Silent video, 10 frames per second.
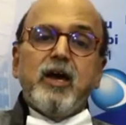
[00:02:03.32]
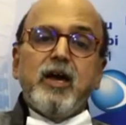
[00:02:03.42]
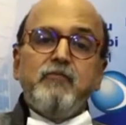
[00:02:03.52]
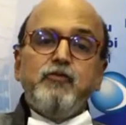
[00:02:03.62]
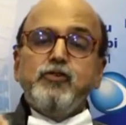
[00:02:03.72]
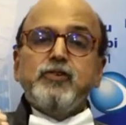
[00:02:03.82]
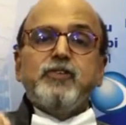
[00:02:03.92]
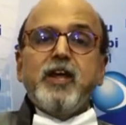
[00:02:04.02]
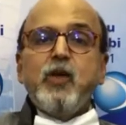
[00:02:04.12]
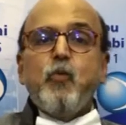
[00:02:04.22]

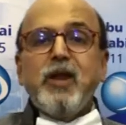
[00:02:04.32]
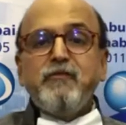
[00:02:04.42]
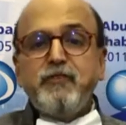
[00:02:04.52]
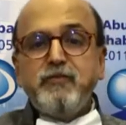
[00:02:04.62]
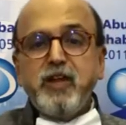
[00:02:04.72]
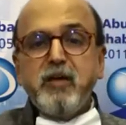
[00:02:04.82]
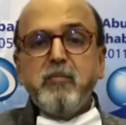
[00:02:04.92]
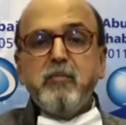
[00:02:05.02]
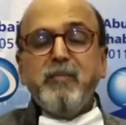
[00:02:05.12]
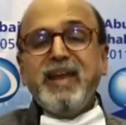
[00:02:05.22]
infuses nearly
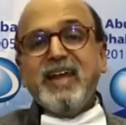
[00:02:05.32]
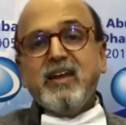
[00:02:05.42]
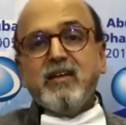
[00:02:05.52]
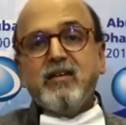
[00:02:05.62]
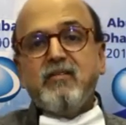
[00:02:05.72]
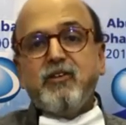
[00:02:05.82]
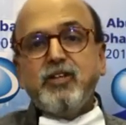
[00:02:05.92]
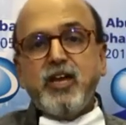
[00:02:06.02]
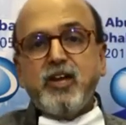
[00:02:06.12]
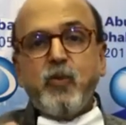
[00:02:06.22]
150 million for
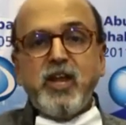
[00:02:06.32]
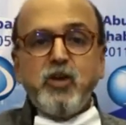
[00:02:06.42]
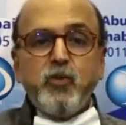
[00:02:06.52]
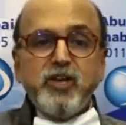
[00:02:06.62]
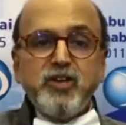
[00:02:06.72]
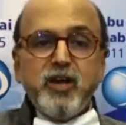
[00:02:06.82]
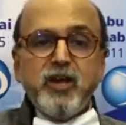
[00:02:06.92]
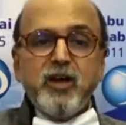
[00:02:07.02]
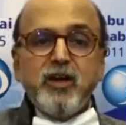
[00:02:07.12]
the year 2020.